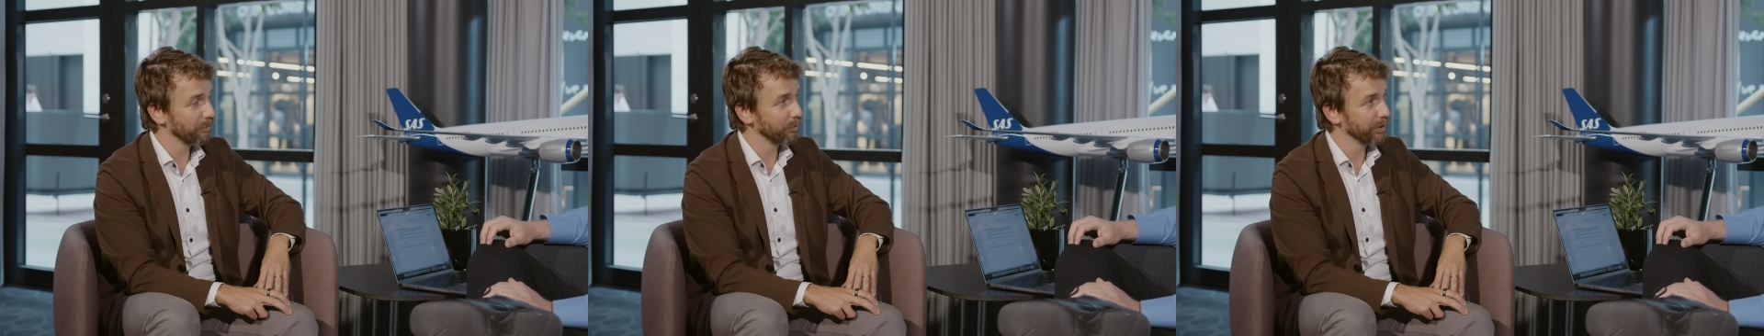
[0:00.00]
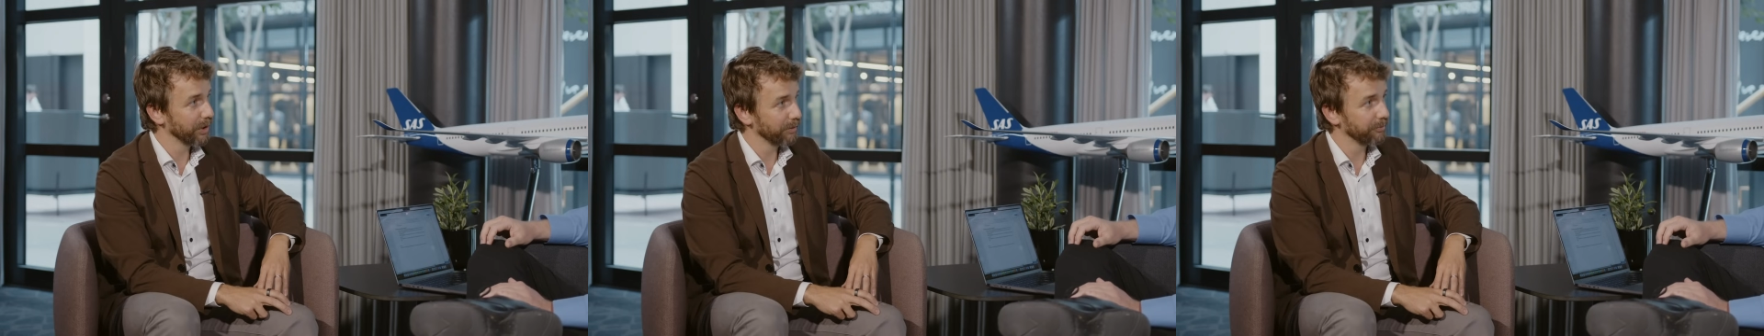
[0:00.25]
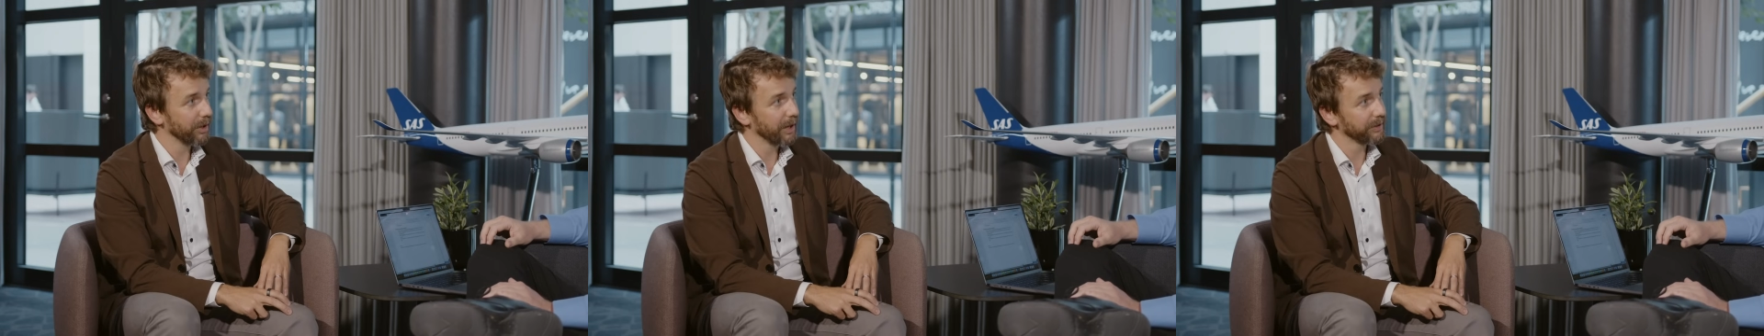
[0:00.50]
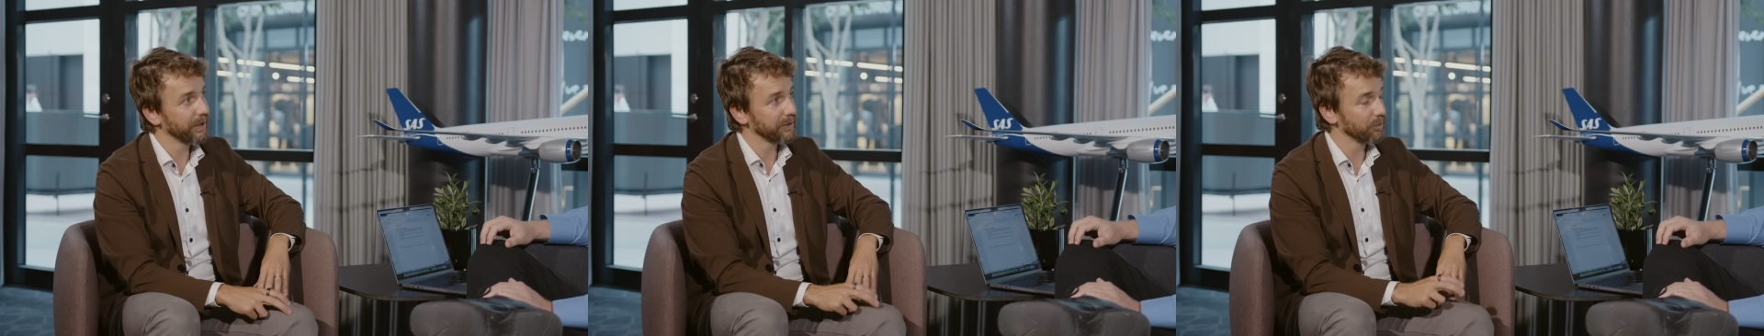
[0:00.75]
We never
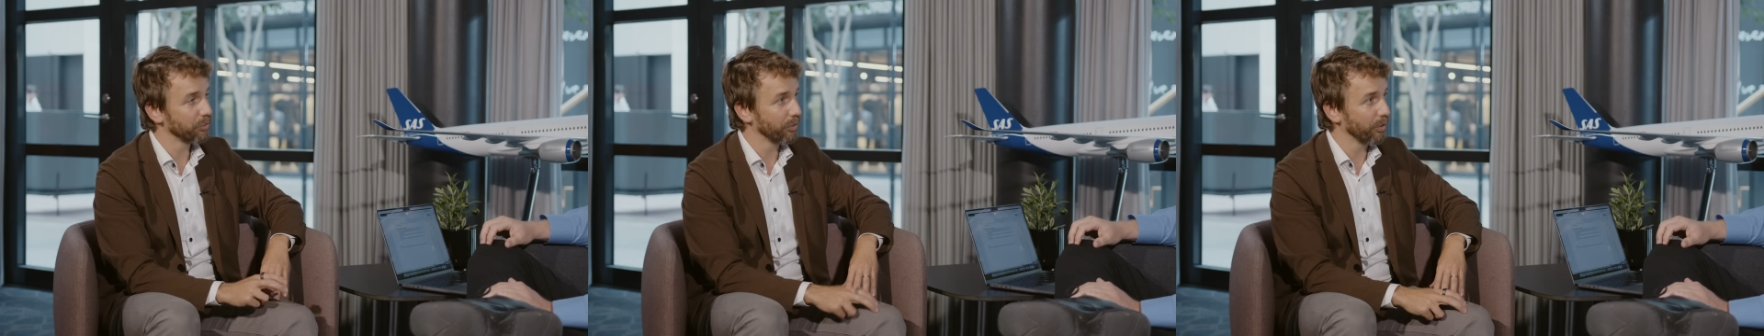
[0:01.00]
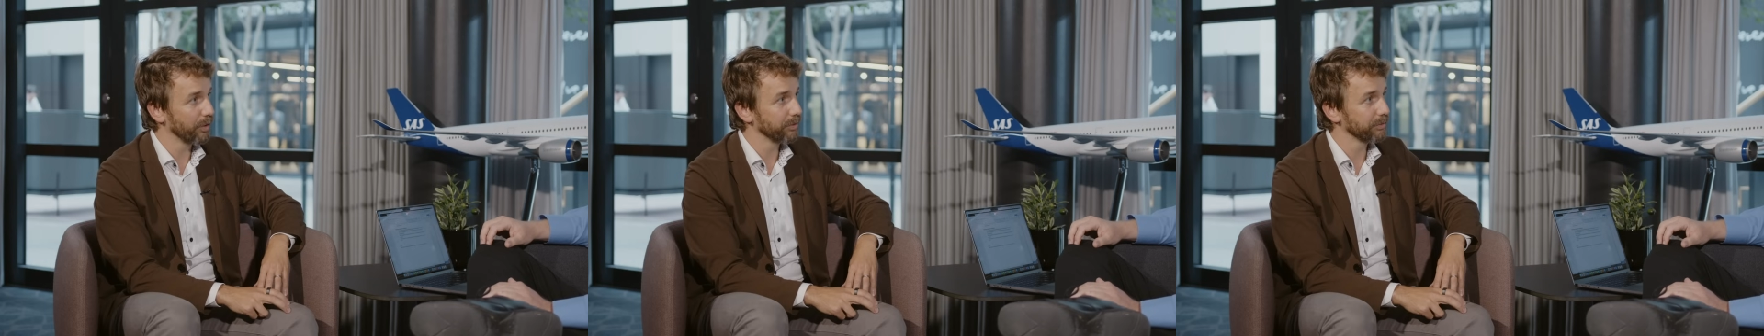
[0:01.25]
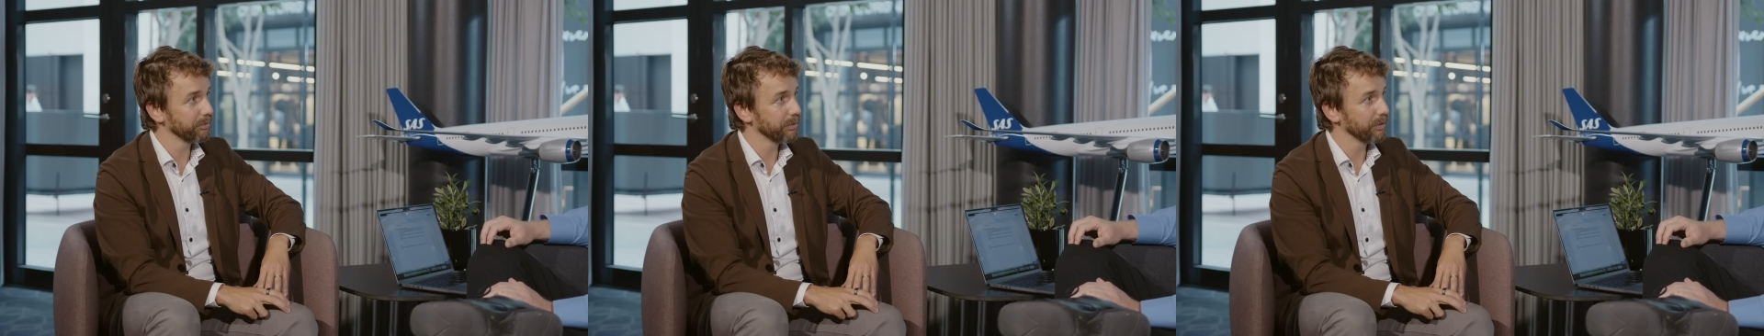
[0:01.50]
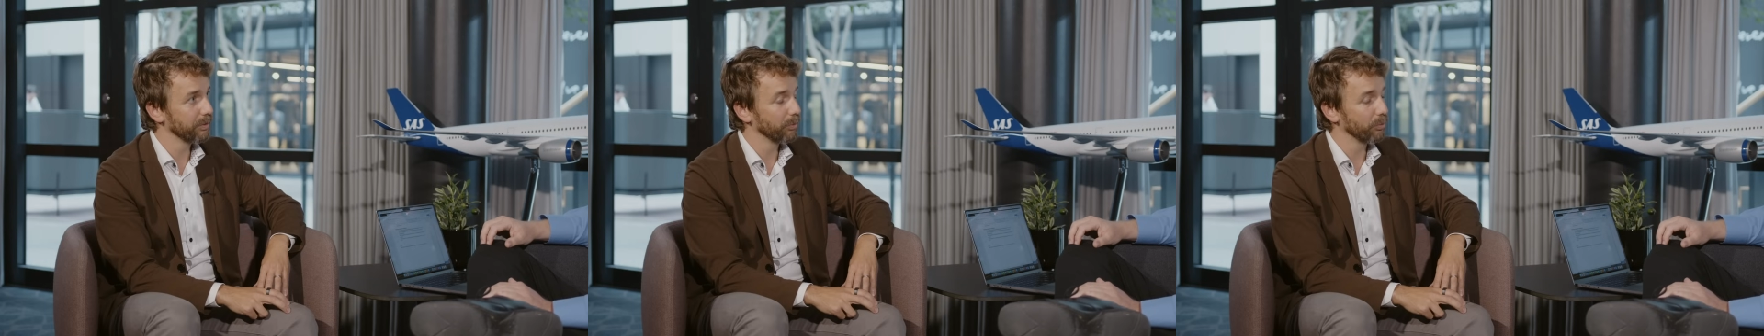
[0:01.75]
had that in Star.
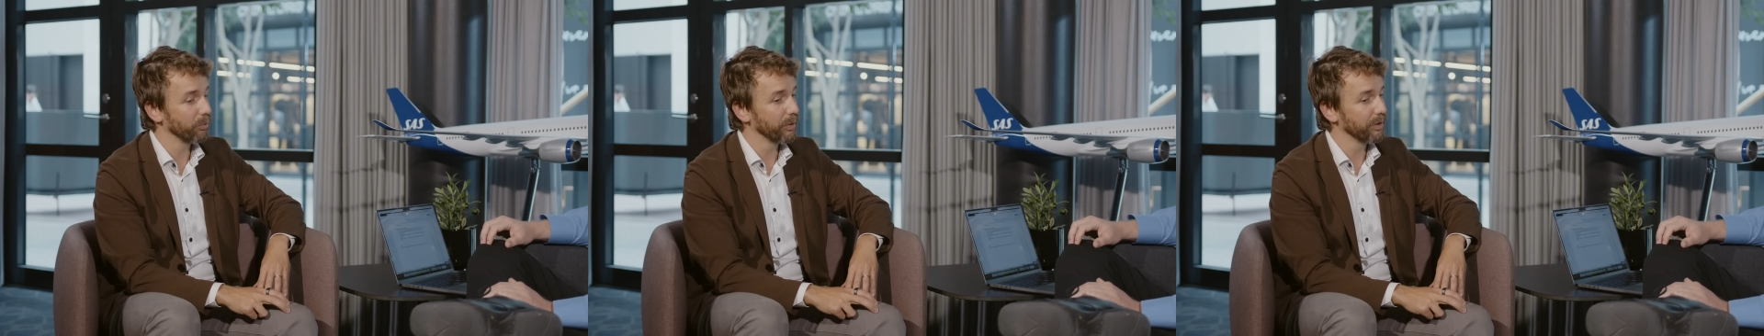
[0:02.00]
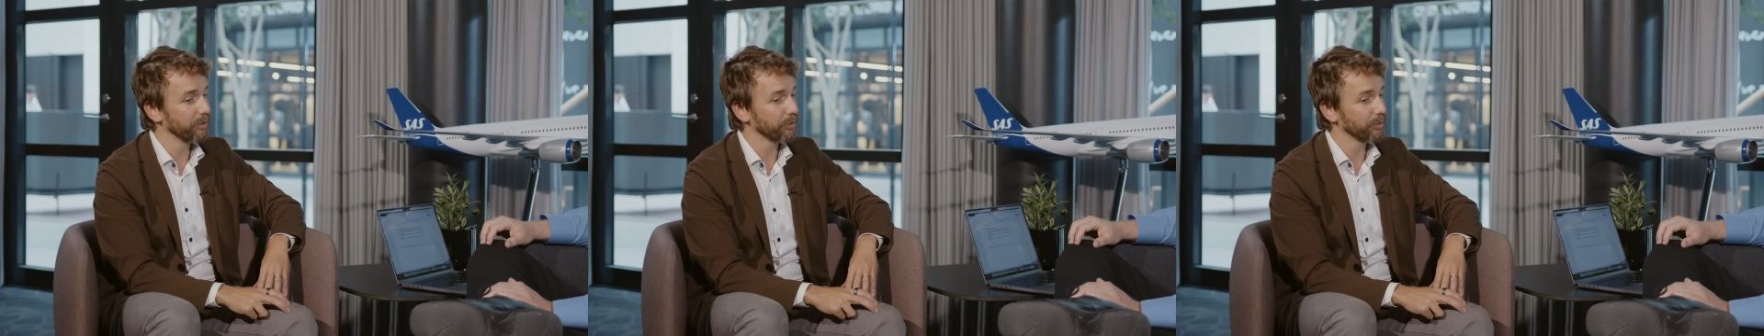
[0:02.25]
We're